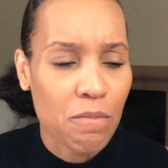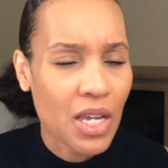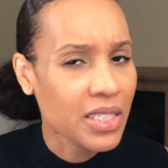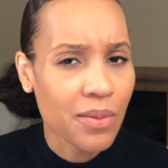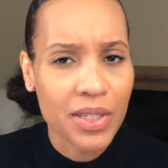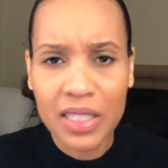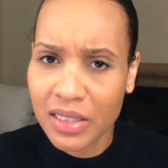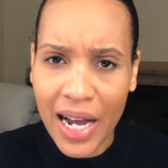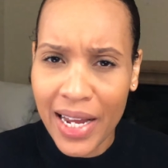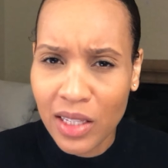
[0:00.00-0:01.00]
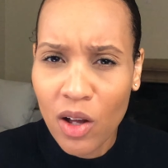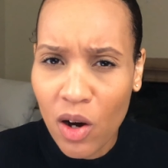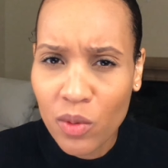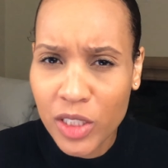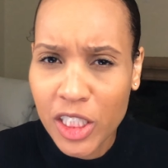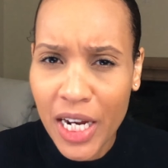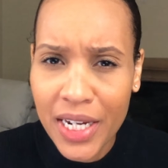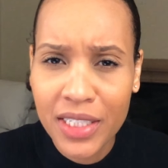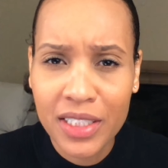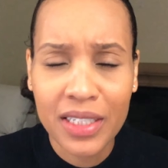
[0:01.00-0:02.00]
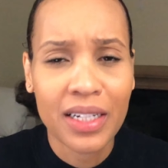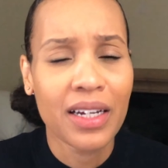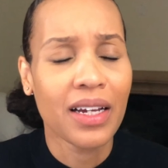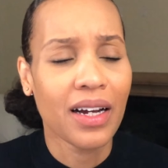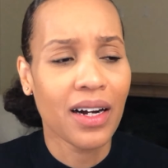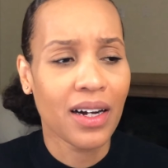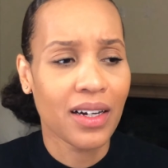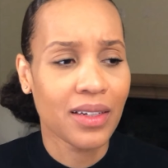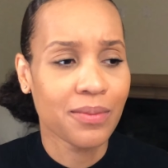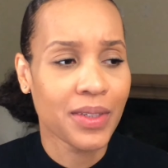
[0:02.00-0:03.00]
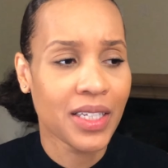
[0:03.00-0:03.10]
and some of the dialogue was changed, um,